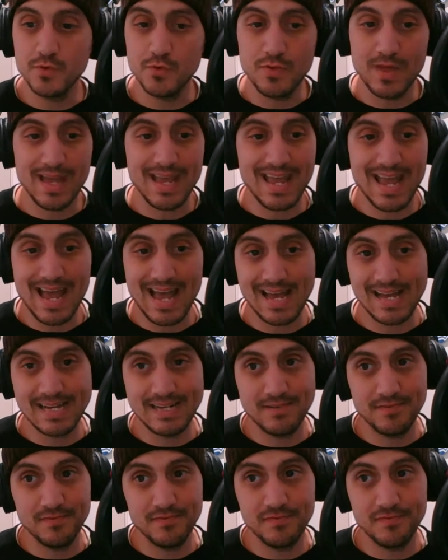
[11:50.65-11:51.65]
they
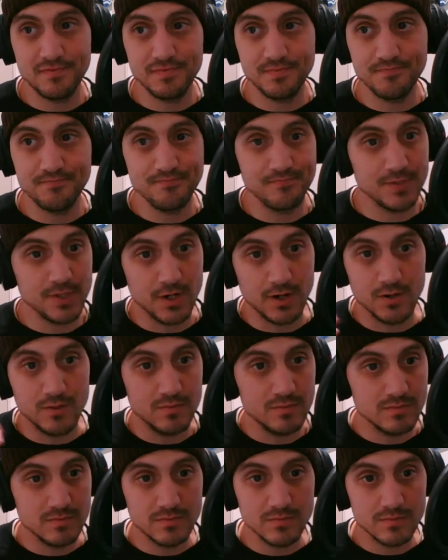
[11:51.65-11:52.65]
have,
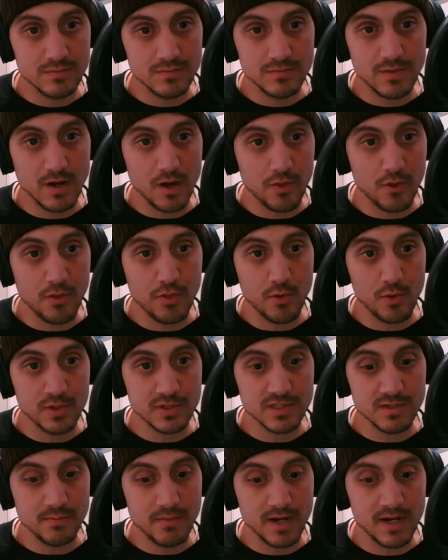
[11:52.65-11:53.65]
other
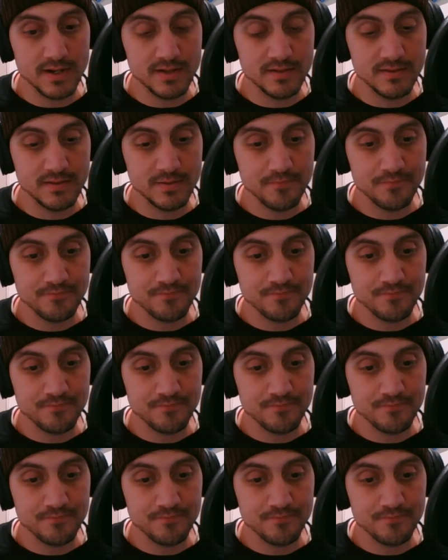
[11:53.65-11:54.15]
thoughts in mind?